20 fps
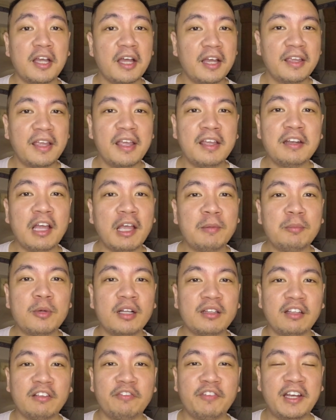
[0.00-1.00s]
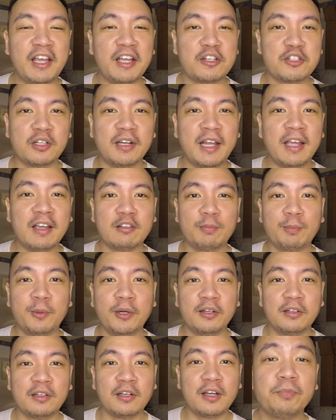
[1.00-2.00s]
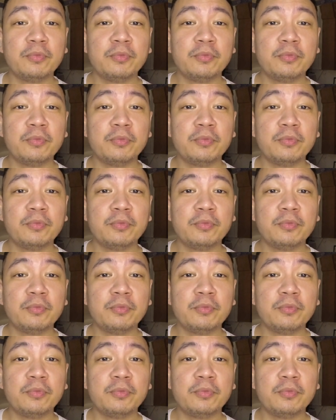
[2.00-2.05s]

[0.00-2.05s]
Again, I'm not a financial expert.